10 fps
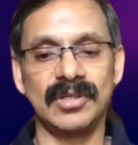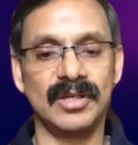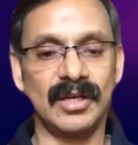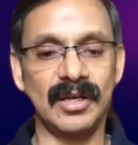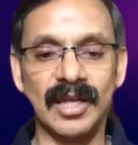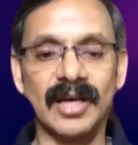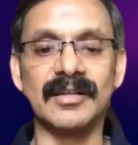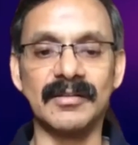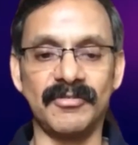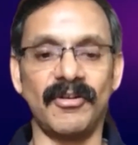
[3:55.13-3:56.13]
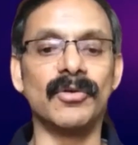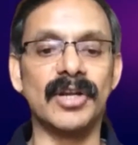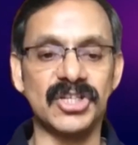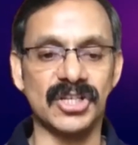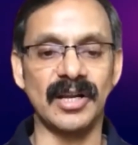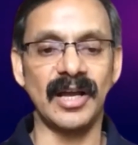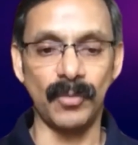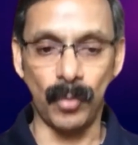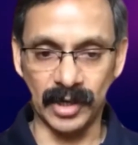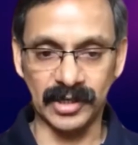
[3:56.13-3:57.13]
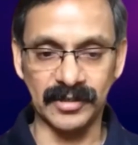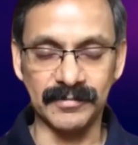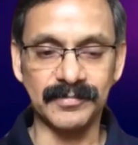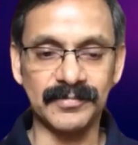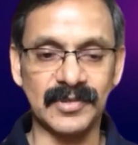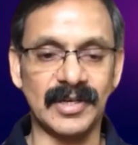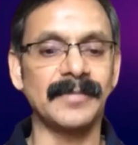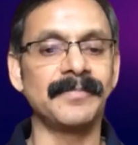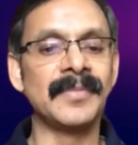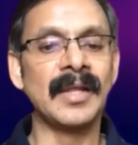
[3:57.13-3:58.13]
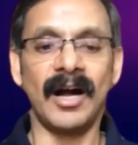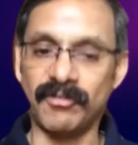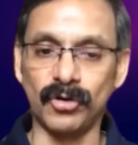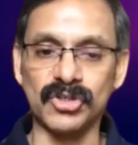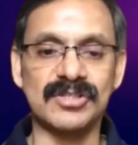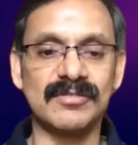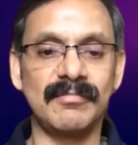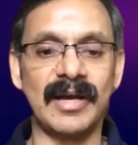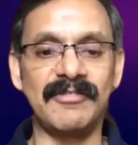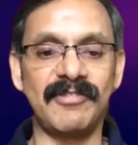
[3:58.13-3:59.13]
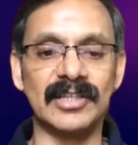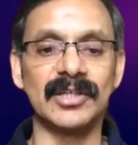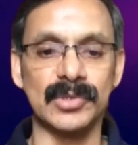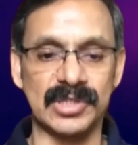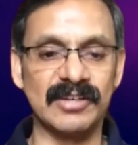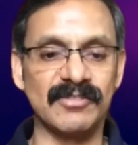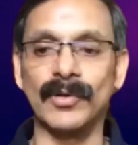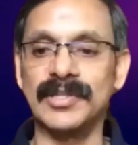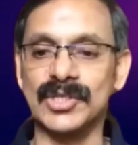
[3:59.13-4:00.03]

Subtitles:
learn the foundation I wanted, right? Of course, my father was an influence as